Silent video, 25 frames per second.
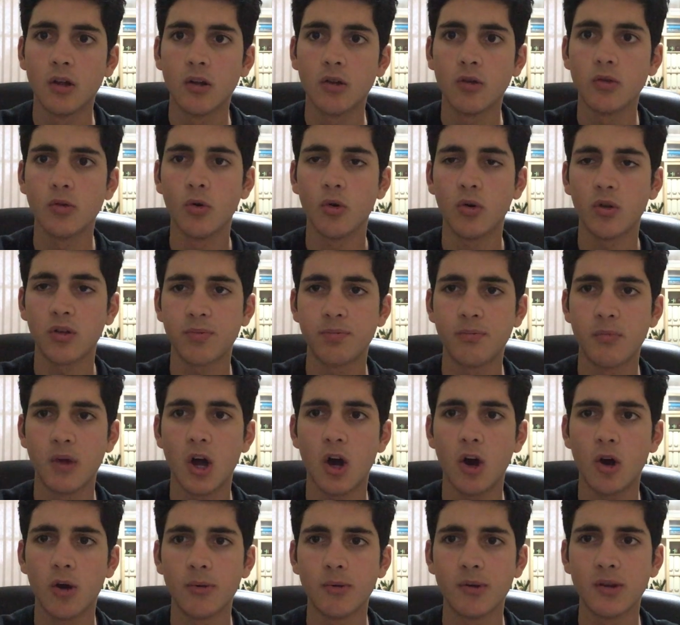North
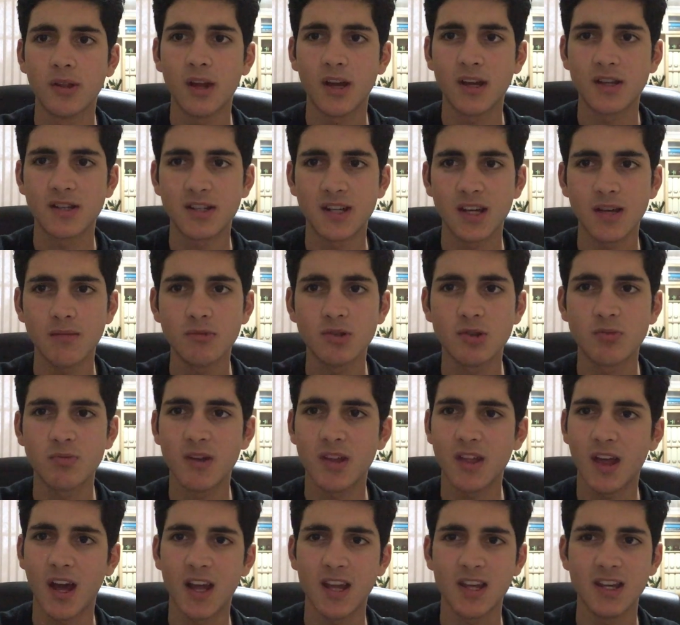Melbourne, they seem to
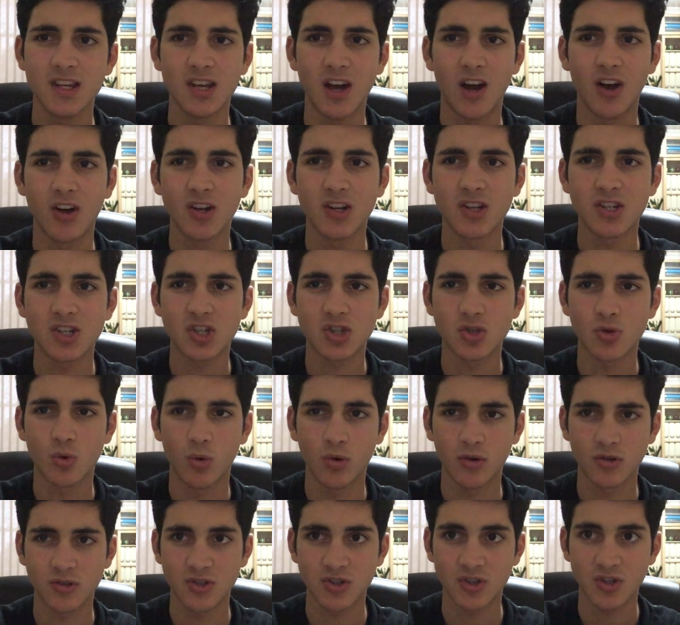be that youngish
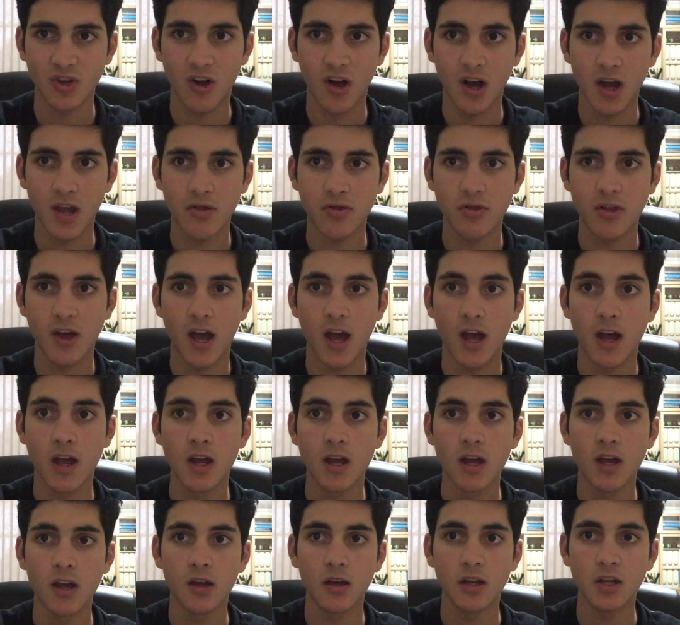sort of side
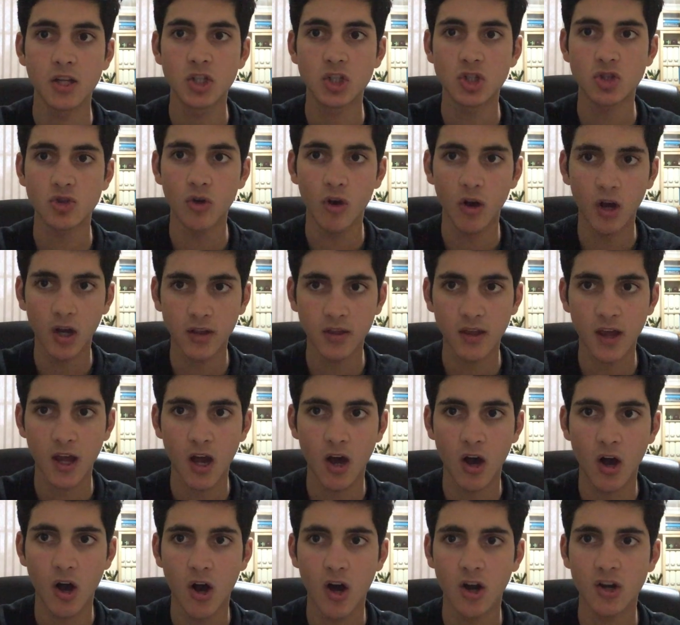that is trying their
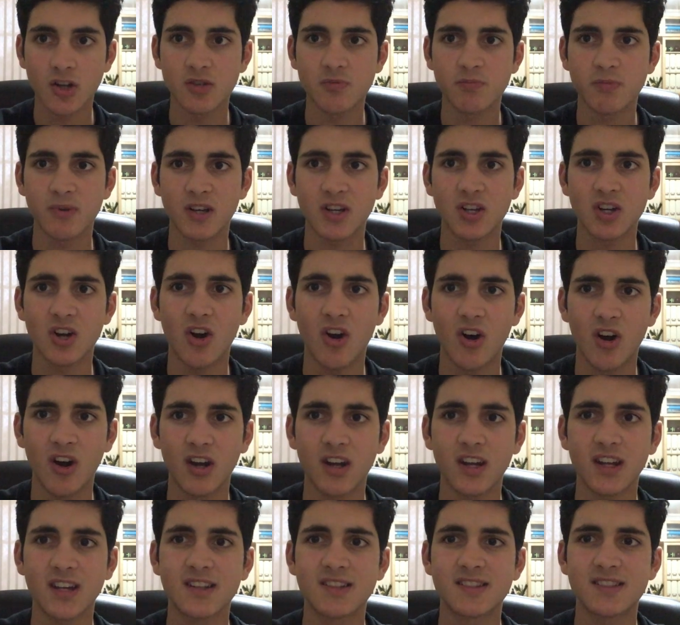hardest but
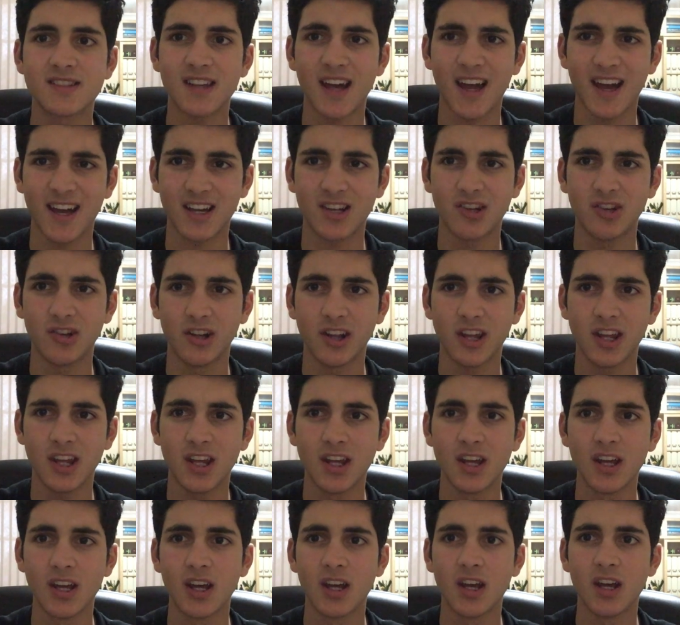can't exactly